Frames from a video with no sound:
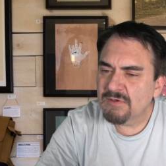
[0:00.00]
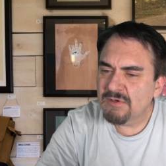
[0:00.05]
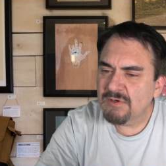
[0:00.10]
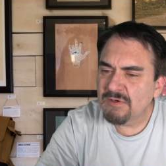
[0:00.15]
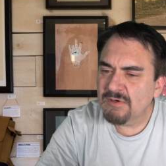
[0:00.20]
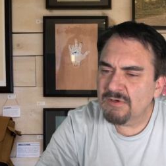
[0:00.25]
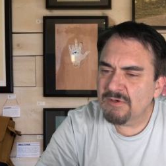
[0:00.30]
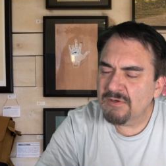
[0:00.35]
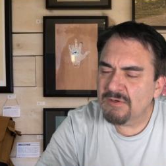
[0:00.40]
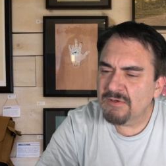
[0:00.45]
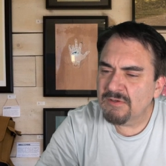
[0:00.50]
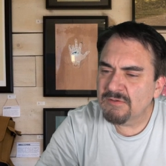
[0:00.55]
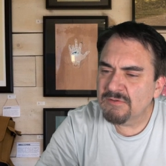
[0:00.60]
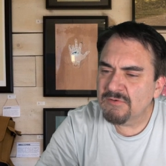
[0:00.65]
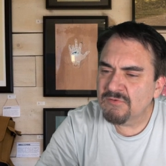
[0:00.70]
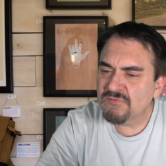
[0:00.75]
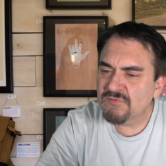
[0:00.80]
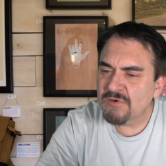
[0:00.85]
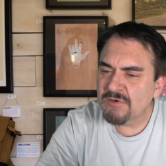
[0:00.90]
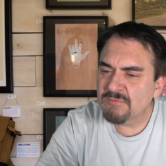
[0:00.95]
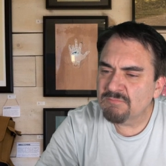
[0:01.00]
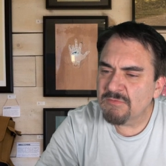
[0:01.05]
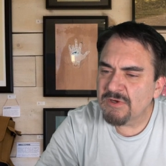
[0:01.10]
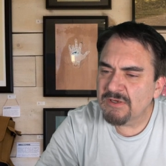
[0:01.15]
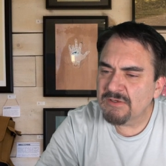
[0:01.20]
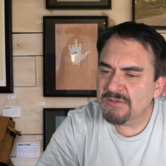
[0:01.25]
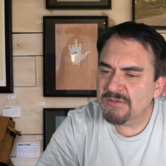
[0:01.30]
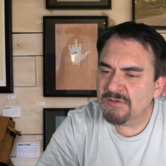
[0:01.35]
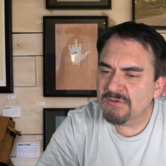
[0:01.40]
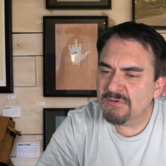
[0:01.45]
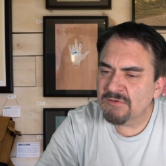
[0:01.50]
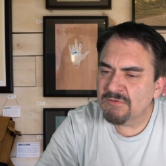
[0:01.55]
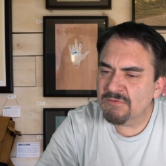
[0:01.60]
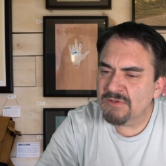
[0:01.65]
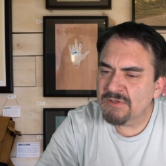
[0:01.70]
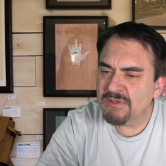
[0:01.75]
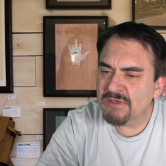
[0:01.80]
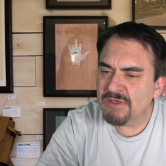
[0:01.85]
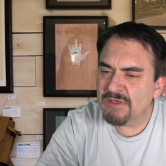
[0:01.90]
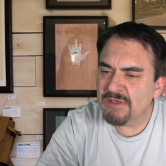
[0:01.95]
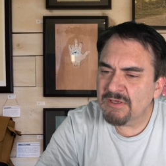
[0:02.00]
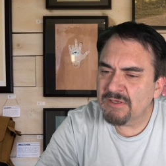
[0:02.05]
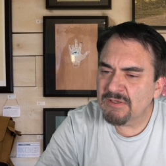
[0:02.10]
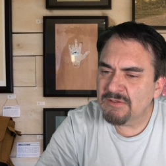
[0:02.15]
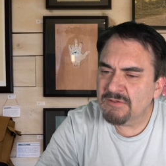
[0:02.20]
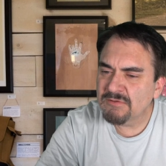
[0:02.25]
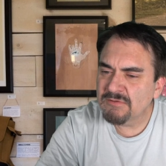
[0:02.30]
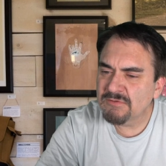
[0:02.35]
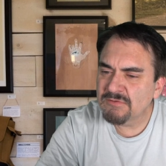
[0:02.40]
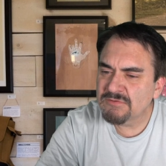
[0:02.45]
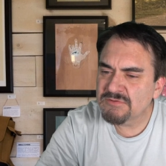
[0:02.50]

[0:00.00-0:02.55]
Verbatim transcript: And there's already Mike here, okay.